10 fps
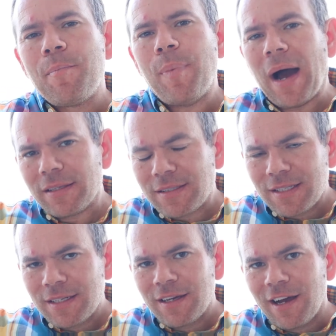
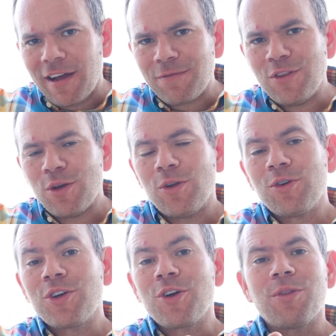But I've no
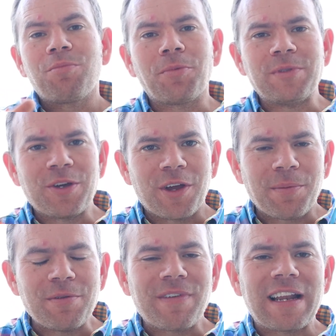longer got the property going
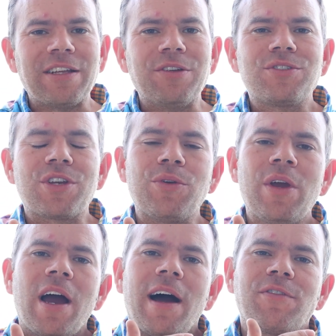up in value, so
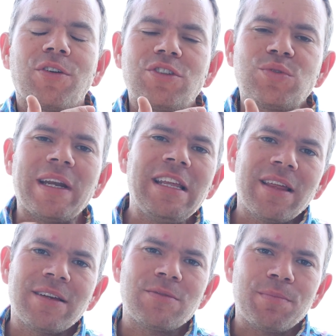I've got the £20,000,
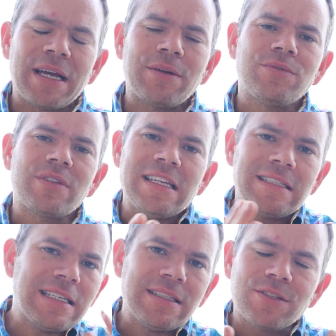
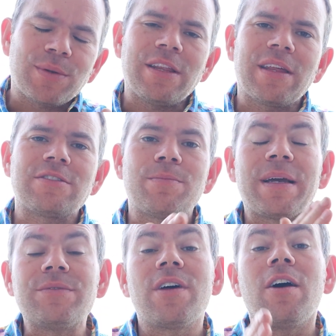£18,000 to
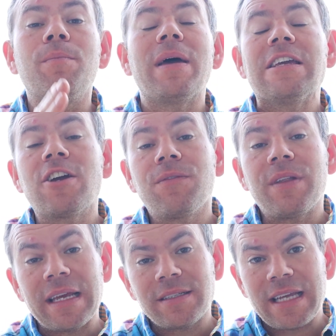£20,000 that I'll make over
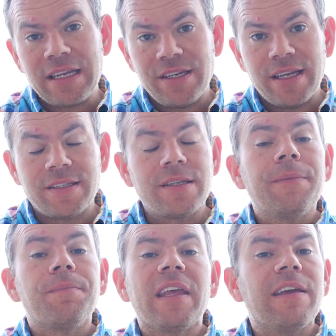the next 10 years
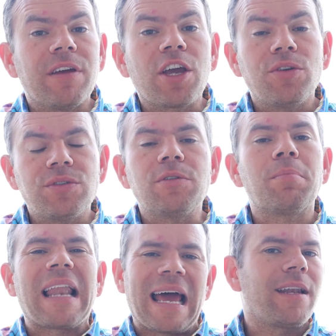if it goes to
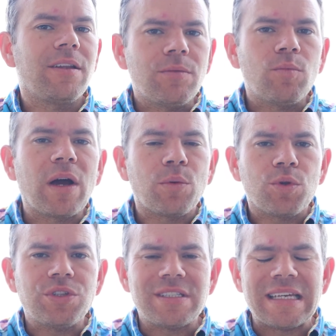plan, and why
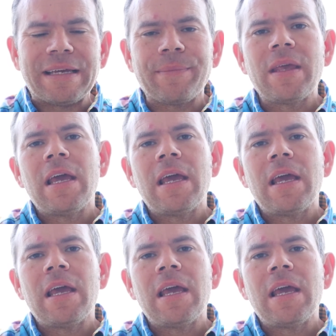wouldn't it?